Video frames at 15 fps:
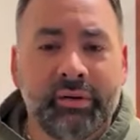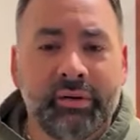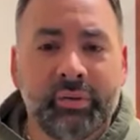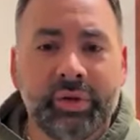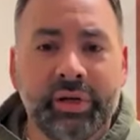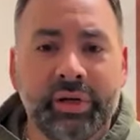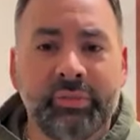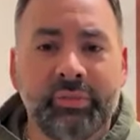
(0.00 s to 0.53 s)

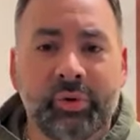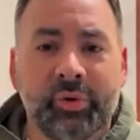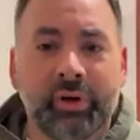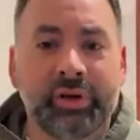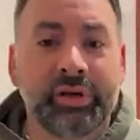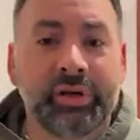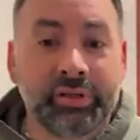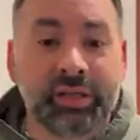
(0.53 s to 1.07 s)
we need more
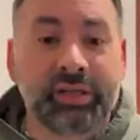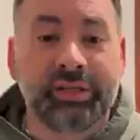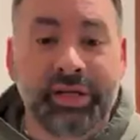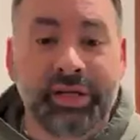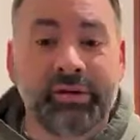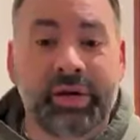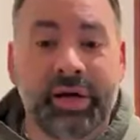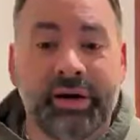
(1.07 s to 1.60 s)
than just
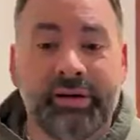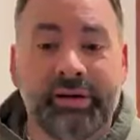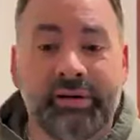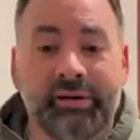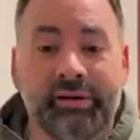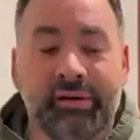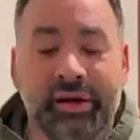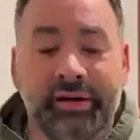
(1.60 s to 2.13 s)
dental care in
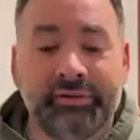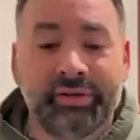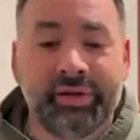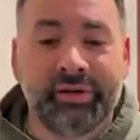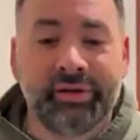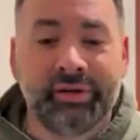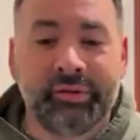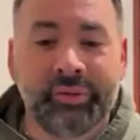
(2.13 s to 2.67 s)
our
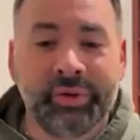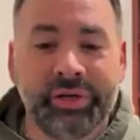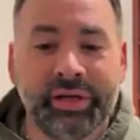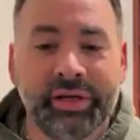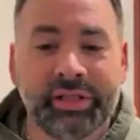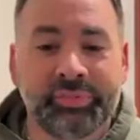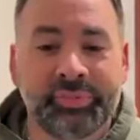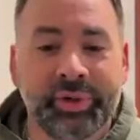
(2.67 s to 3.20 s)
lives. We
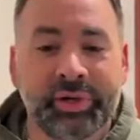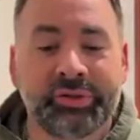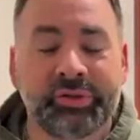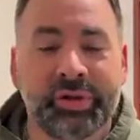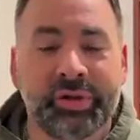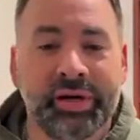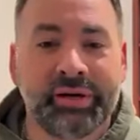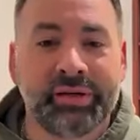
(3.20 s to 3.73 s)
need
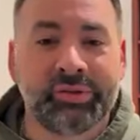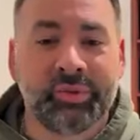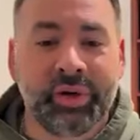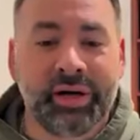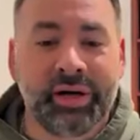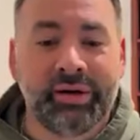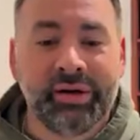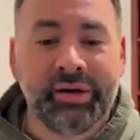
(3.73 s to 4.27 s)
spiritual care as
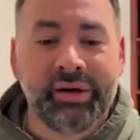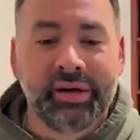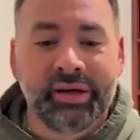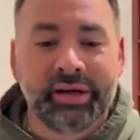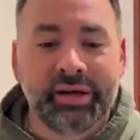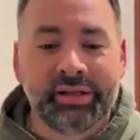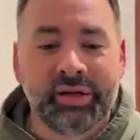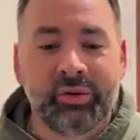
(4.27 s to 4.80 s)
well.
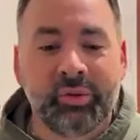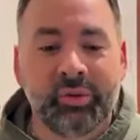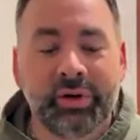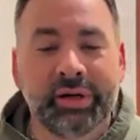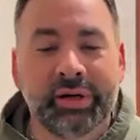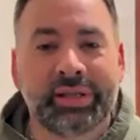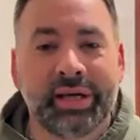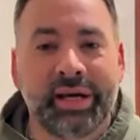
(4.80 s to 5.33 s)
And so
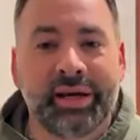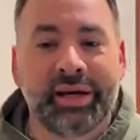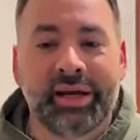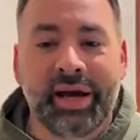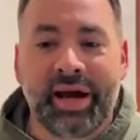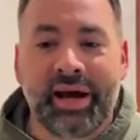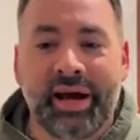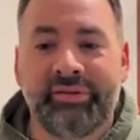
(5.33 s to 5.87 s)
we're excited
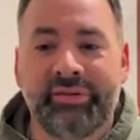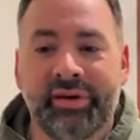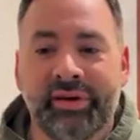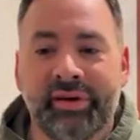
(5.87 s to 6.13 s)
to have